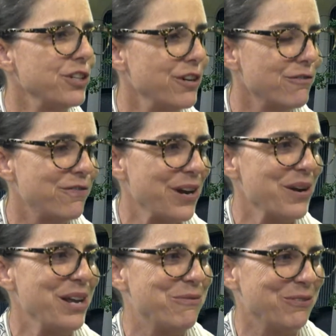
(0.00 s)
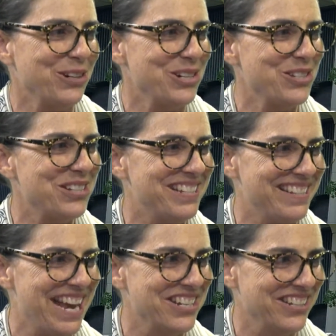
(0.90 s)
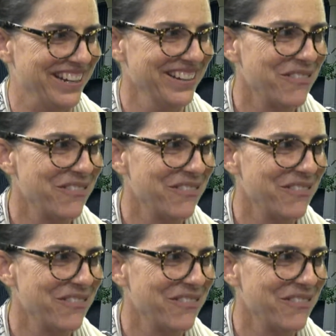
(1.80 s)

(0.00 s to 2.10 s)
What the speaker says: your very first session.